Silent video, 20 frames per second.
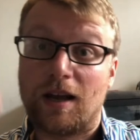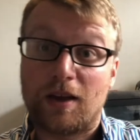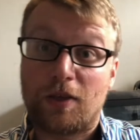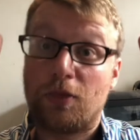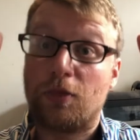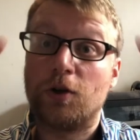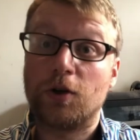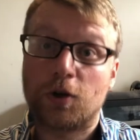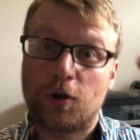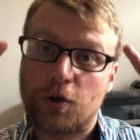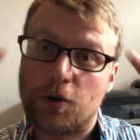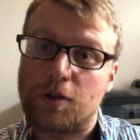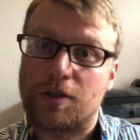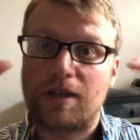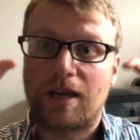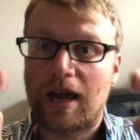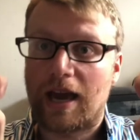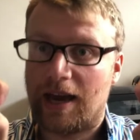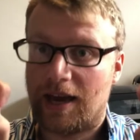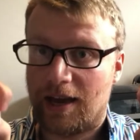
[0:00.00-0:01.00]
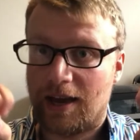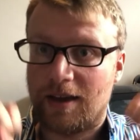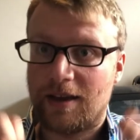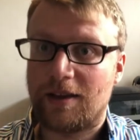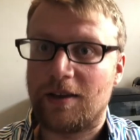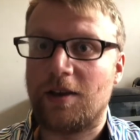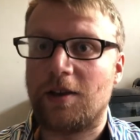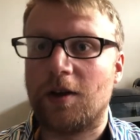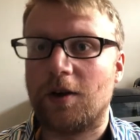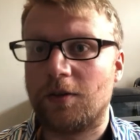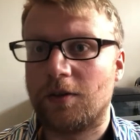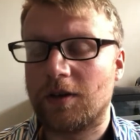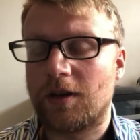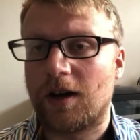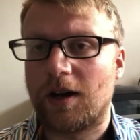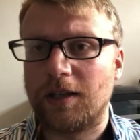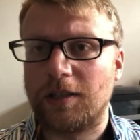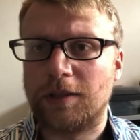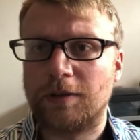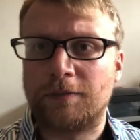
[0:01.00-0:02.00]
like the good gay, you know, the
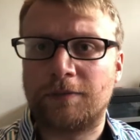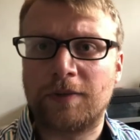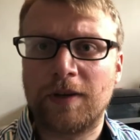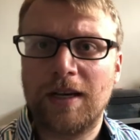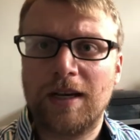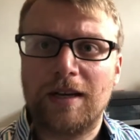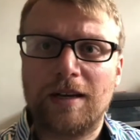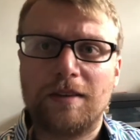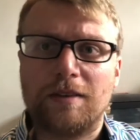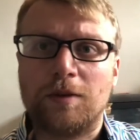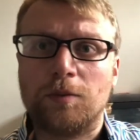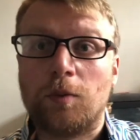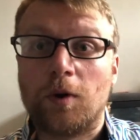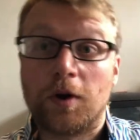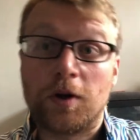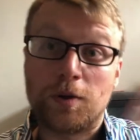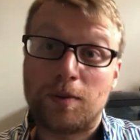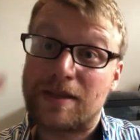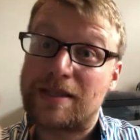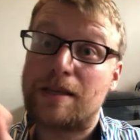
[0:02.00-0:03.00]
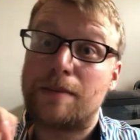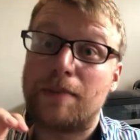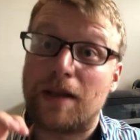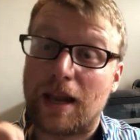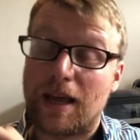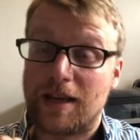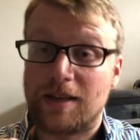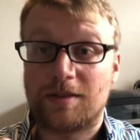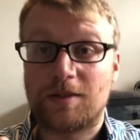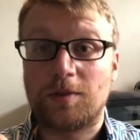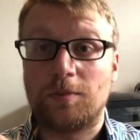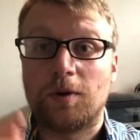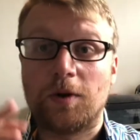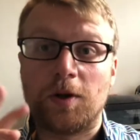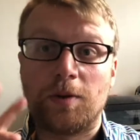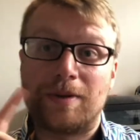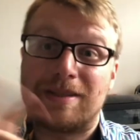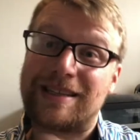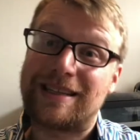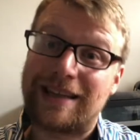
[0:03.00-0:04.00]
kind of the one who assimilates, the one
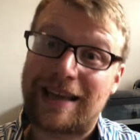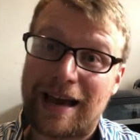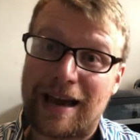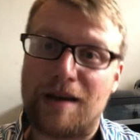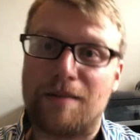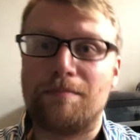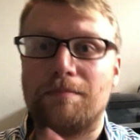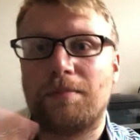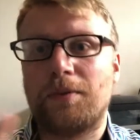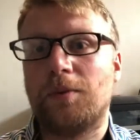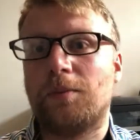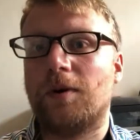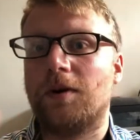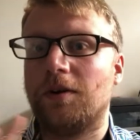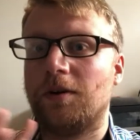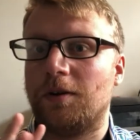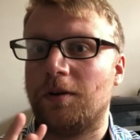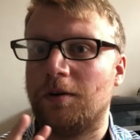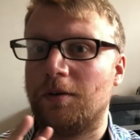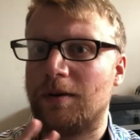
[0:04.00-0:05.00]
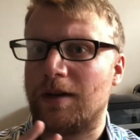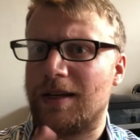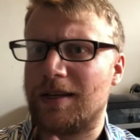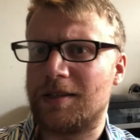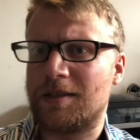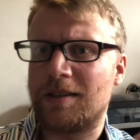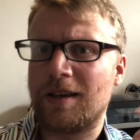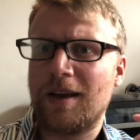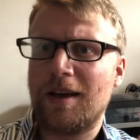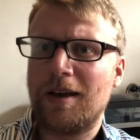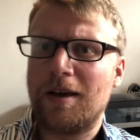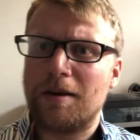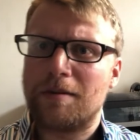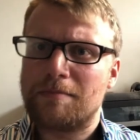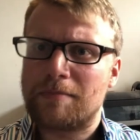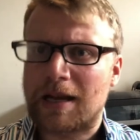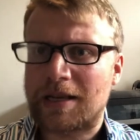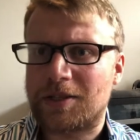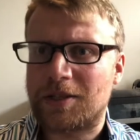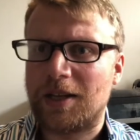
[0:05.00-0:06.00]
who isn't camp, the one who is
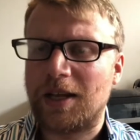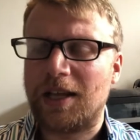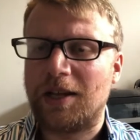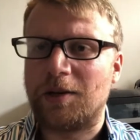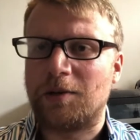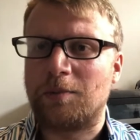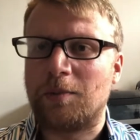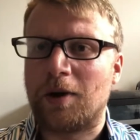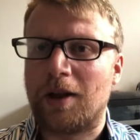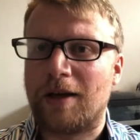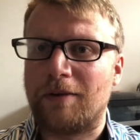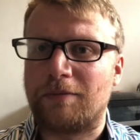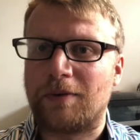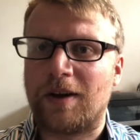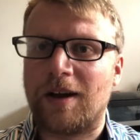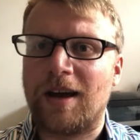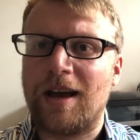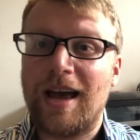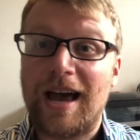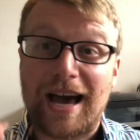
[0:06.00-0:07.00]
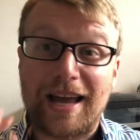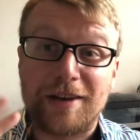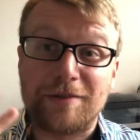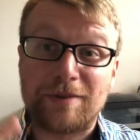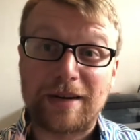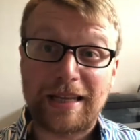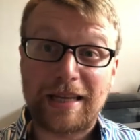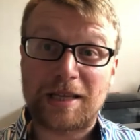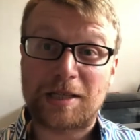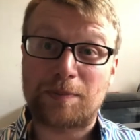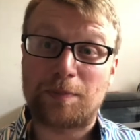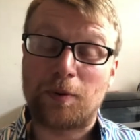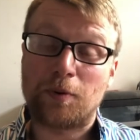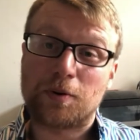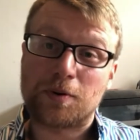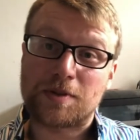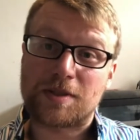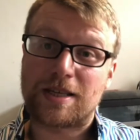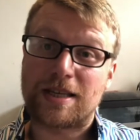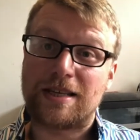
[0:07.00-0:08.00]
masculine and whatever. And it really
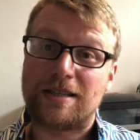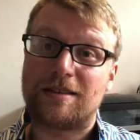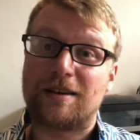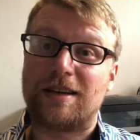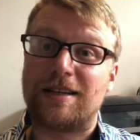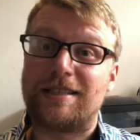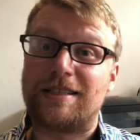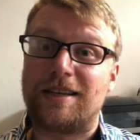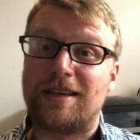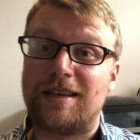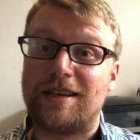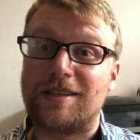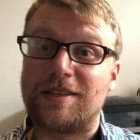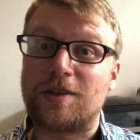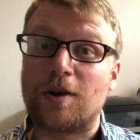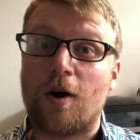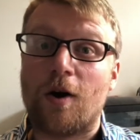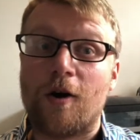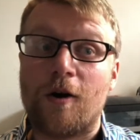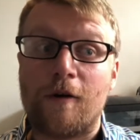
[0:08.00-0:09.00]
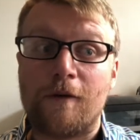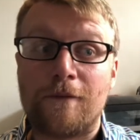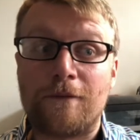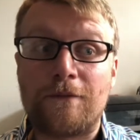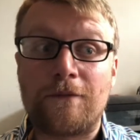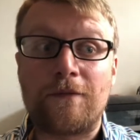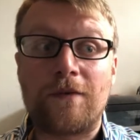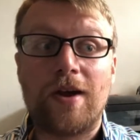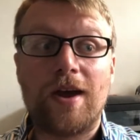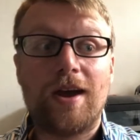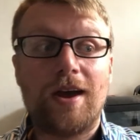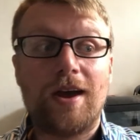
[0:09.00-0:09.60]
explores these ideas of